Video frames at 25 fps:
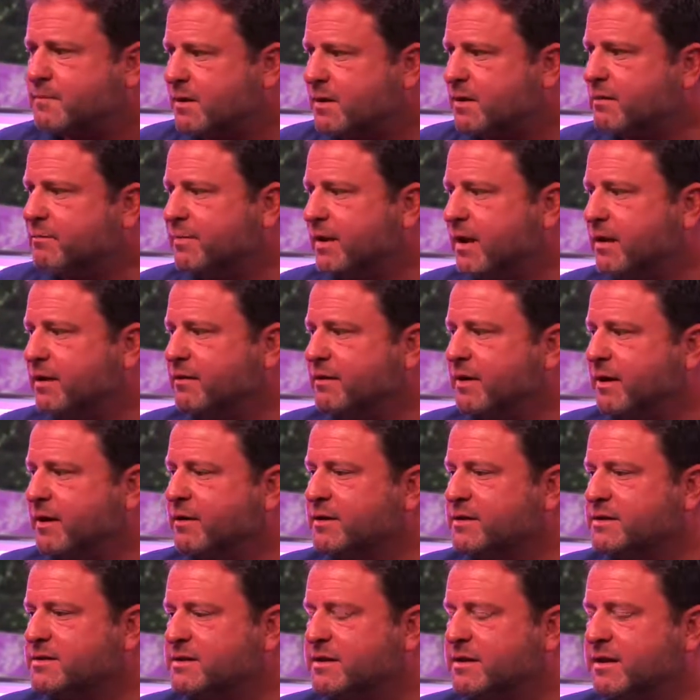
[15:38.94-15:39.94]
but there
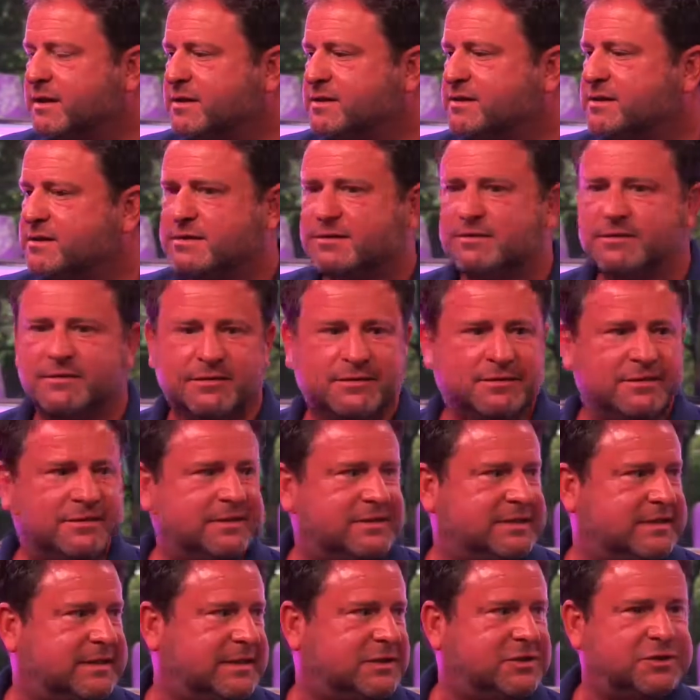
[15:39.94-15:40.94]
is this
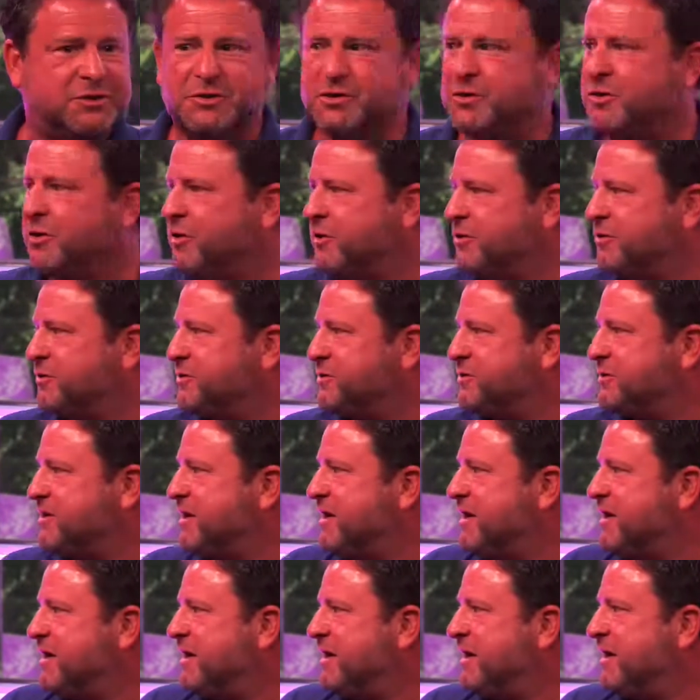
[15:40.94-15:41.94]
discharge
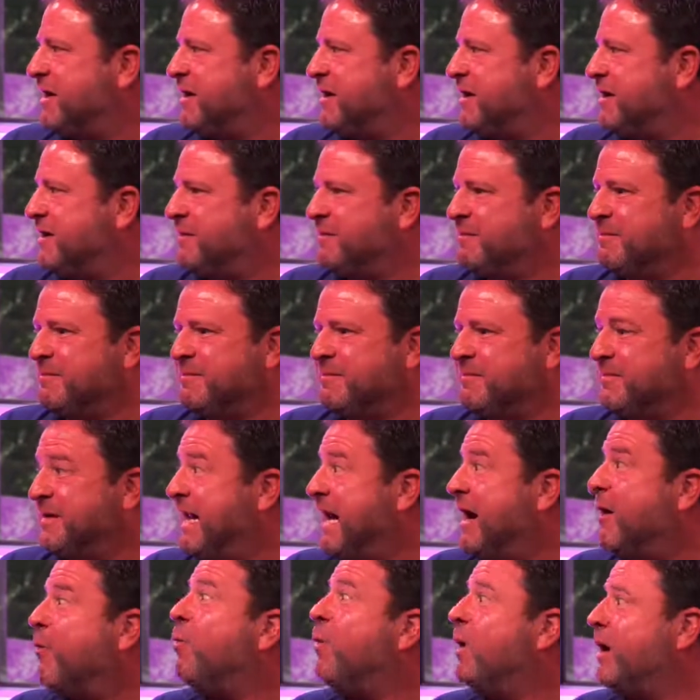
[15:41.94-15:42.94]
um,
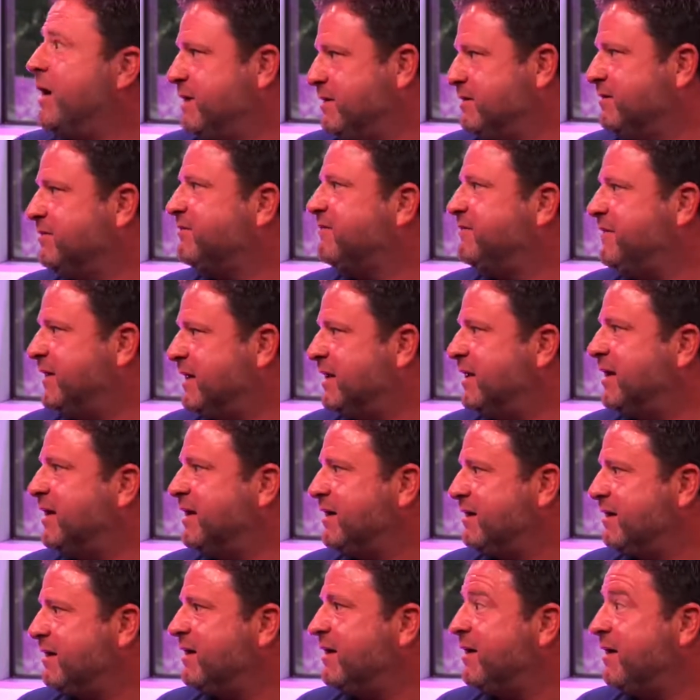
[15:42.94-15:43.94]
now what
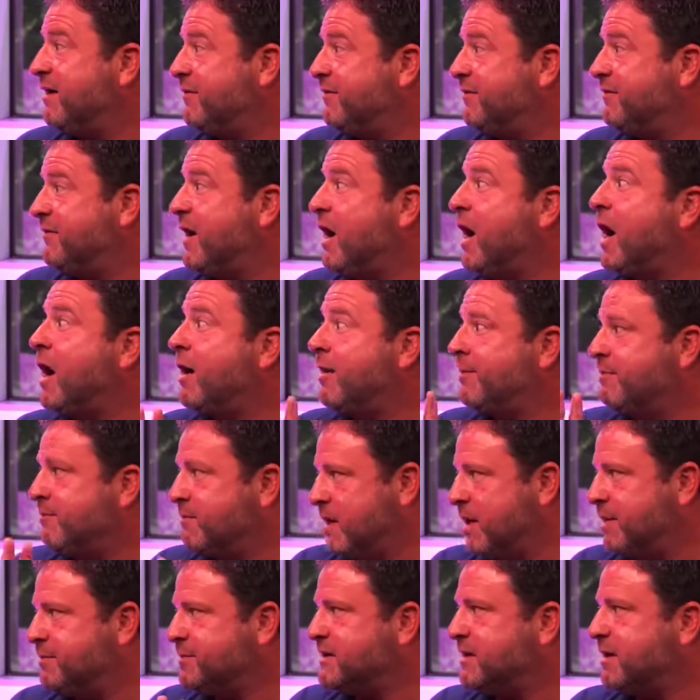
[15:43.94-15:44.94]
feeling of um,
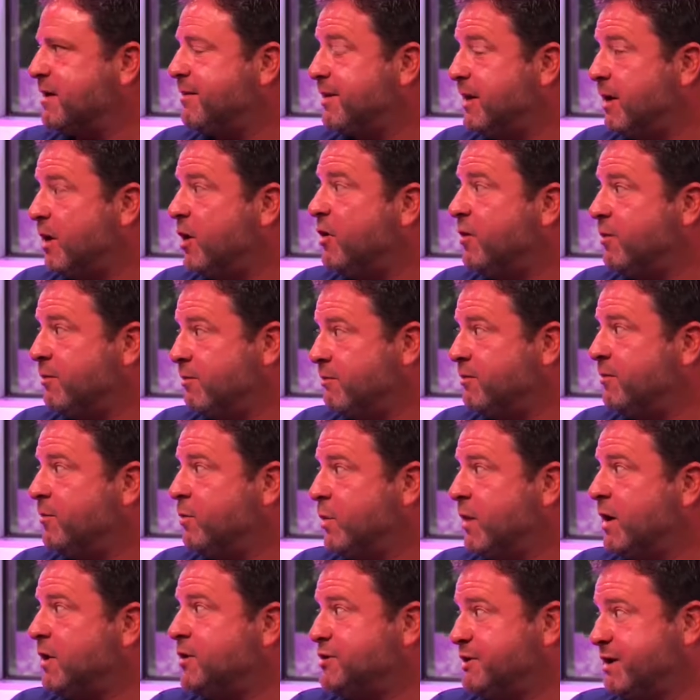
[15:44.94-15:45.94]
mom's coming home
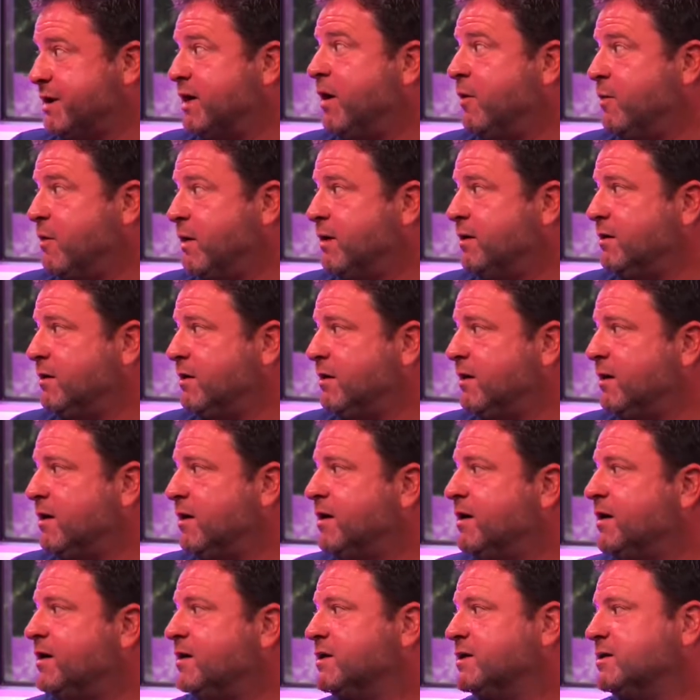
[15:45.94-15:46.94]
where's she going
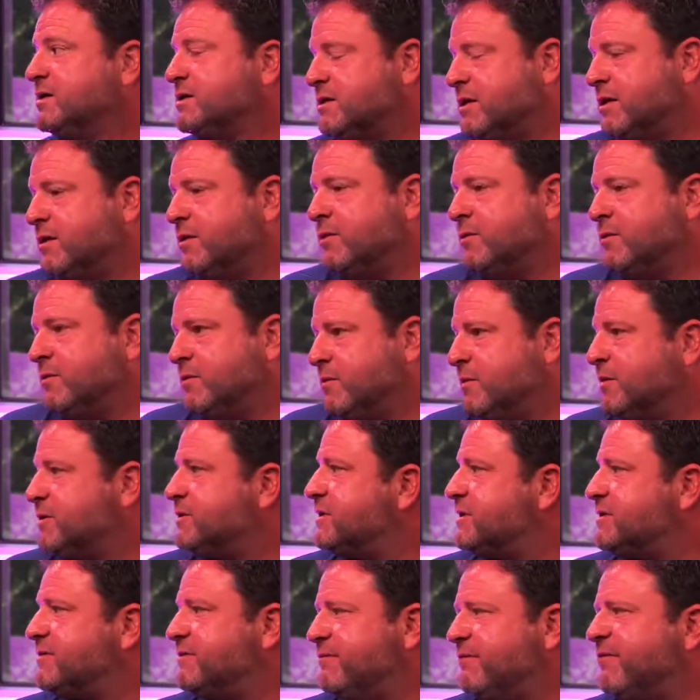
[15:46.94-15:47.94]
so we're
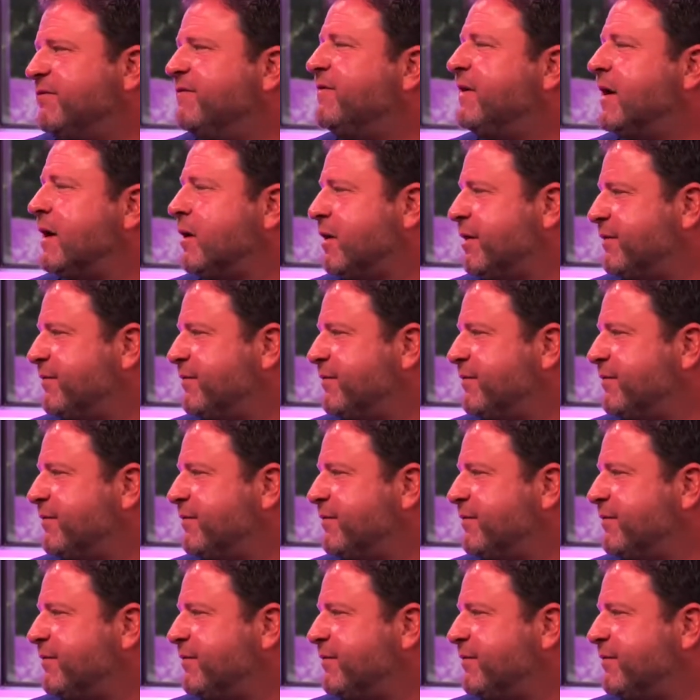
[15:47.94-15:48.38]
just very,